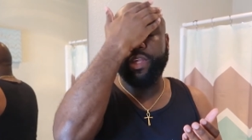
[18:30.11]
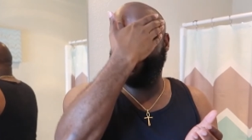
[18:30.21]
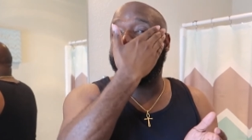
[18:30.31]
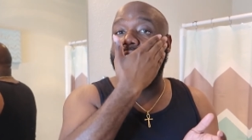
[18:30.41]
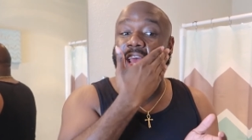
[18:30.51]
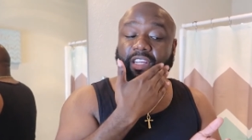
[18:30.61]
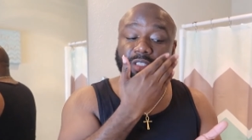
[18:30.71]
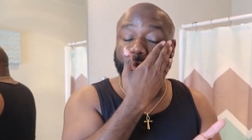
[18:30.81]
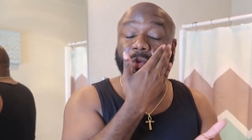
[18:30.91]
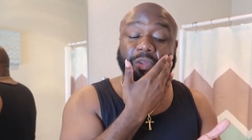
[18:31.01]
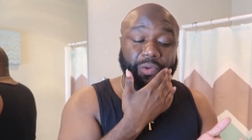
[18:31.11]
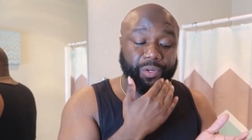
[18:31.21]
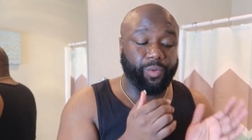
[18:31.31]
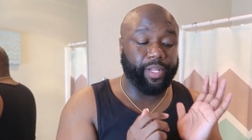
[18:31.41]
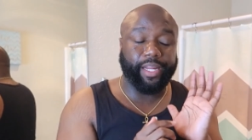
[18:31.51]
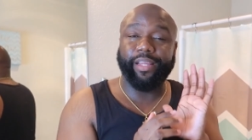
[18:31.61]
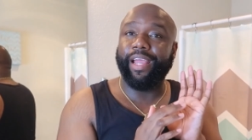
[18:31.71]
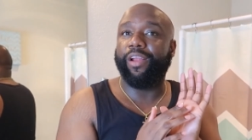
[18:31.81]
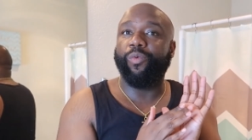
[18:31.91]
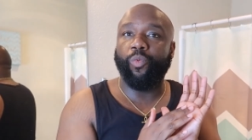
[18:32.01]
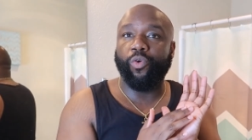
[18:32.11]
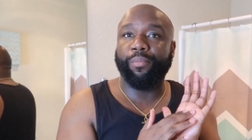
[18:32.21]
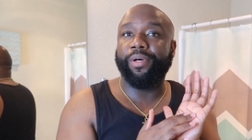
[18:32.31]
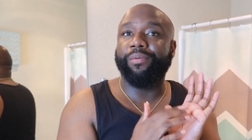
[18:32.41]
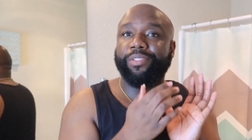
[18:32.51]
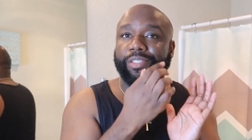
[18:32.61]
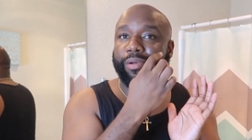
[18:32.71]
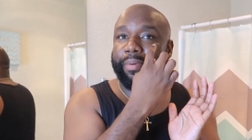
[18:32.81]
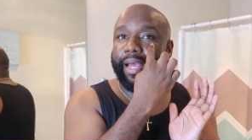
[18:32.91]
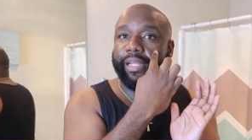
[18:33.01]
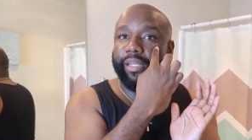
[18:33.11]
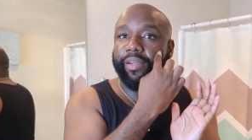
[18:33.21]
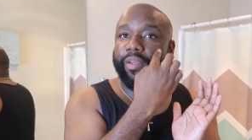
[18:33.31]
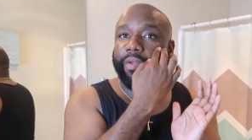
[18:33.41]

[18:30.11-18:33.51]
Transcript: And actually when you do let it kind of warm up to your body,